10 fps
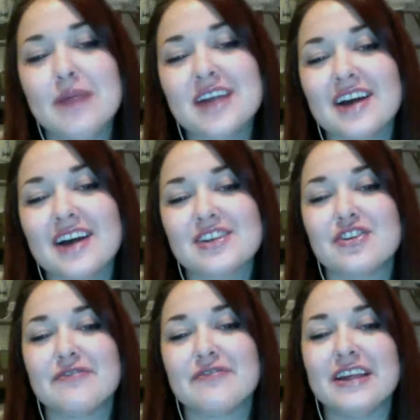to us on
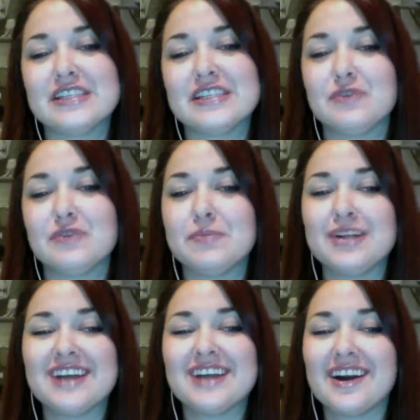
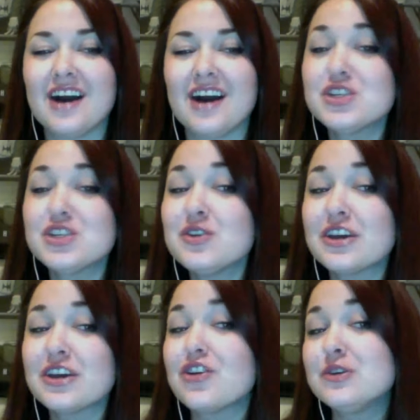herfantasyfootball.com so you can
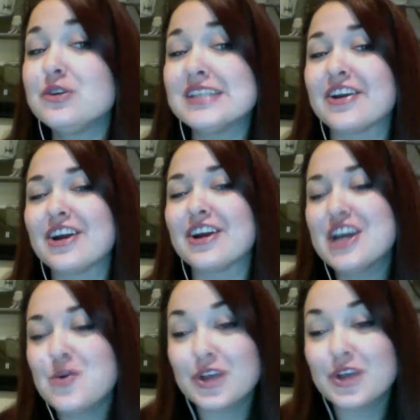get our newsletter
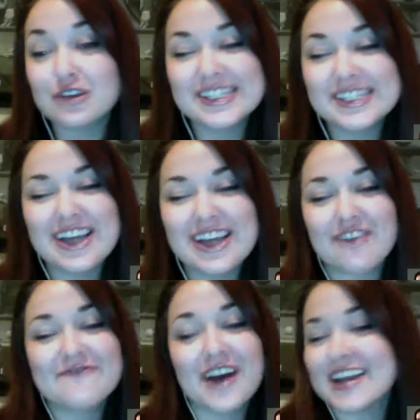where you'll see
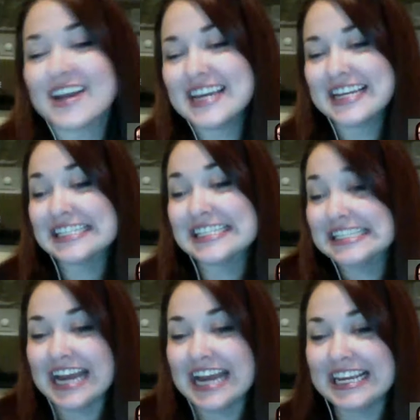our fun and
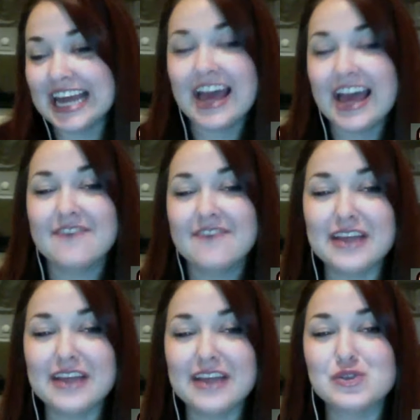exciting
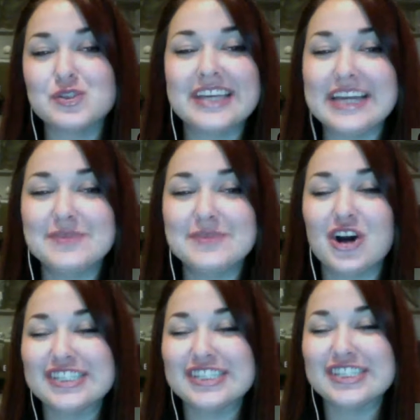FanDuel game
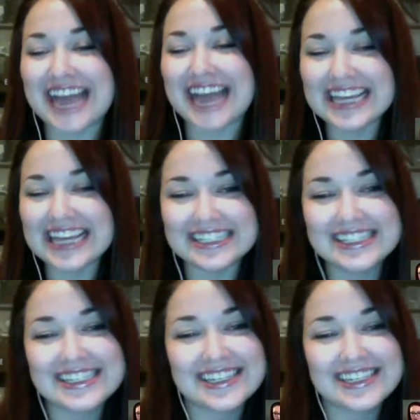called
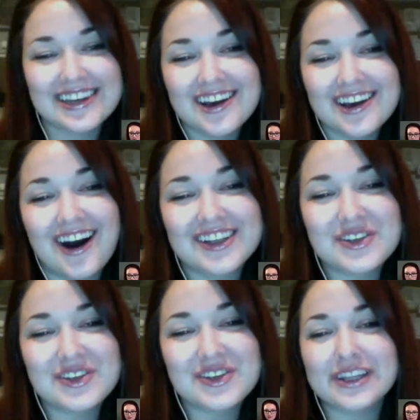Diced.
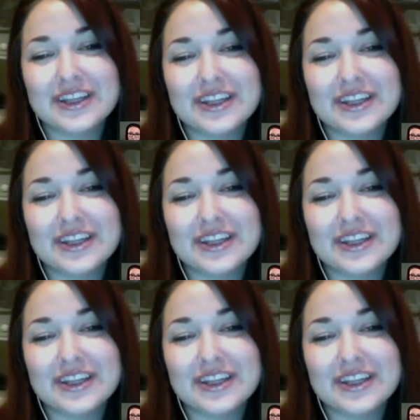Also, a friendly